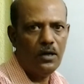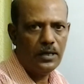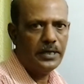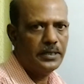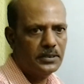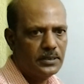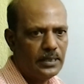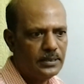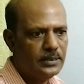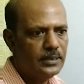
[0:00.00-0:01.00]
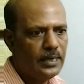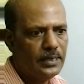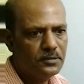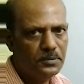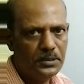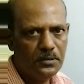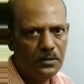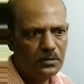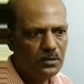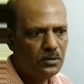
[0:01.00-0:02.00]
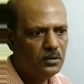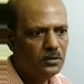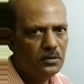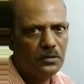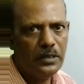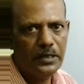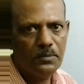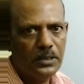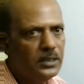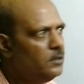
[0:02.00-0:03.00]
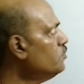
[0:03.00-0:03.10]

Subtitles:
already discussed in the last video. So anybody